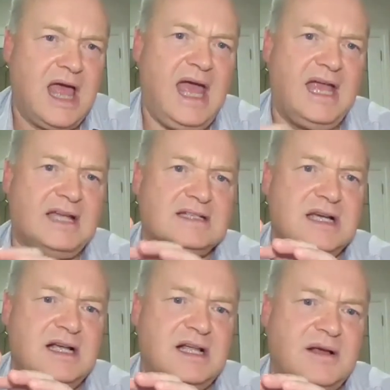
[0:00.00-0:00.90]
And
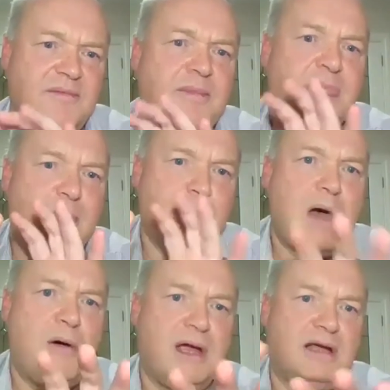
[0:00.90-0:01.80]

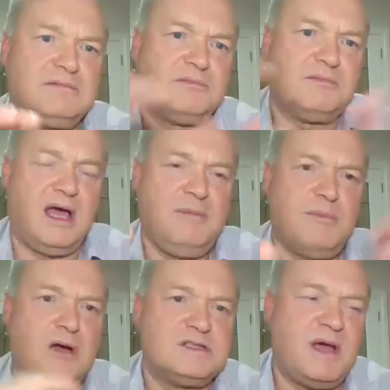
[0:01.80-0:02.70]
mowing, he
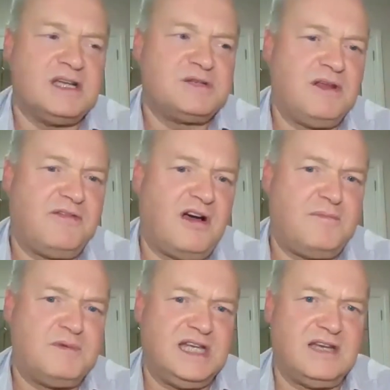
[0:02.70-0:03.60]
mows about
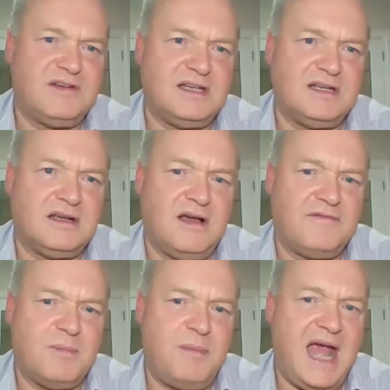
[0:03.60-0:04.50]
25%
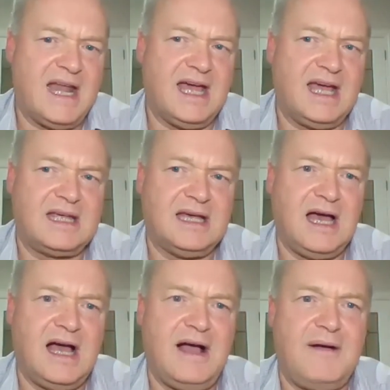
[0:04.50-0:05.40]
of the paddock
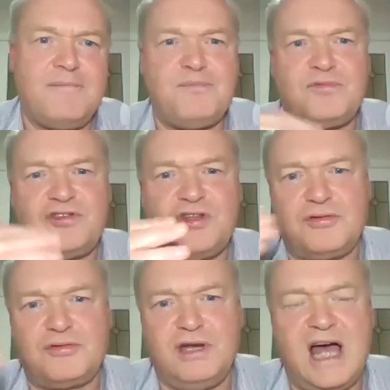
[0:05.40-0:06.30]
2
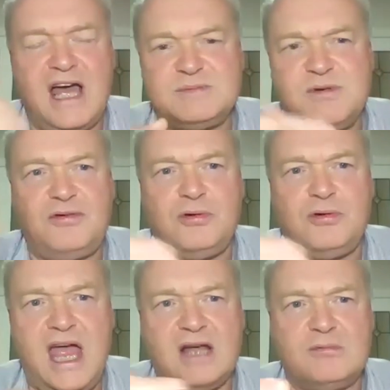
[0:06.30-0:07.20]
or 3 days
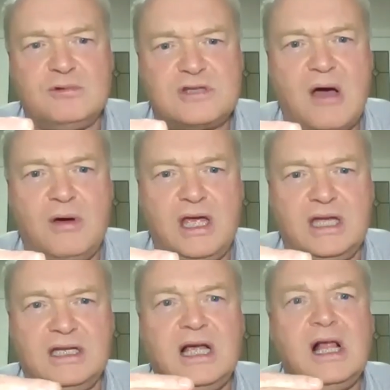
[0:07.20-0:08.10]
before the animals go
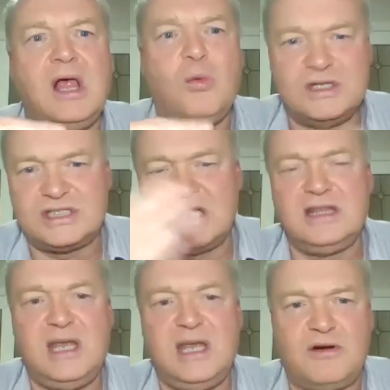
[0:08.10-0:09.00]
in, which
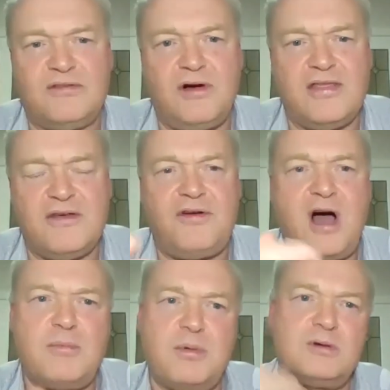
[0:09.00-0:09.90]
can then provide the
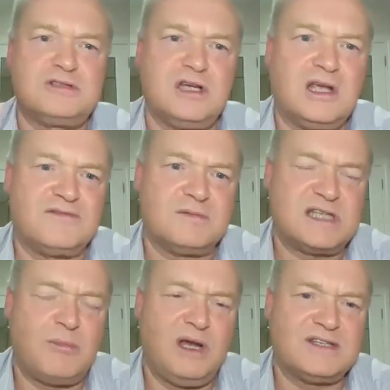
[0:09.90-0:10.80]
fibre, but also gives them
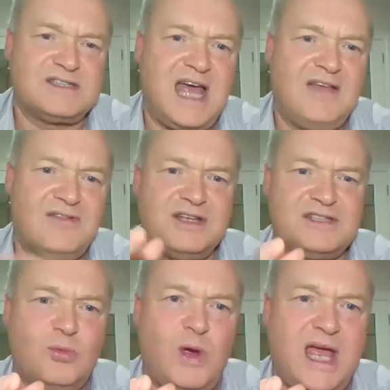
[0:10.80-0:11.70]
somewhere to stand that
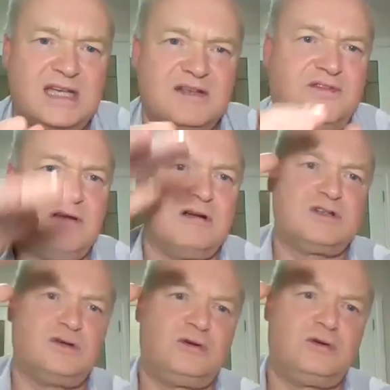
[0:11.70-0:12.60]
isn't wet. If they're
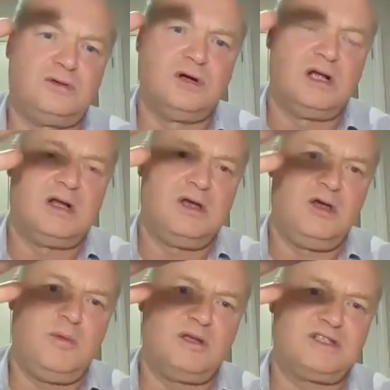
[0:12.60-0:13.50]
in tall
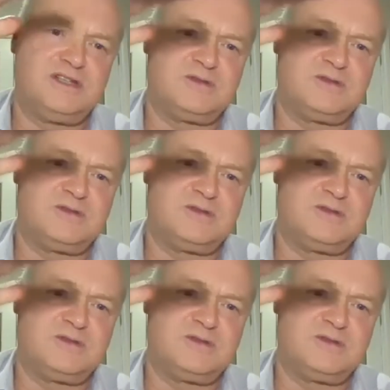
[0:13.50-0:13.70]
herbage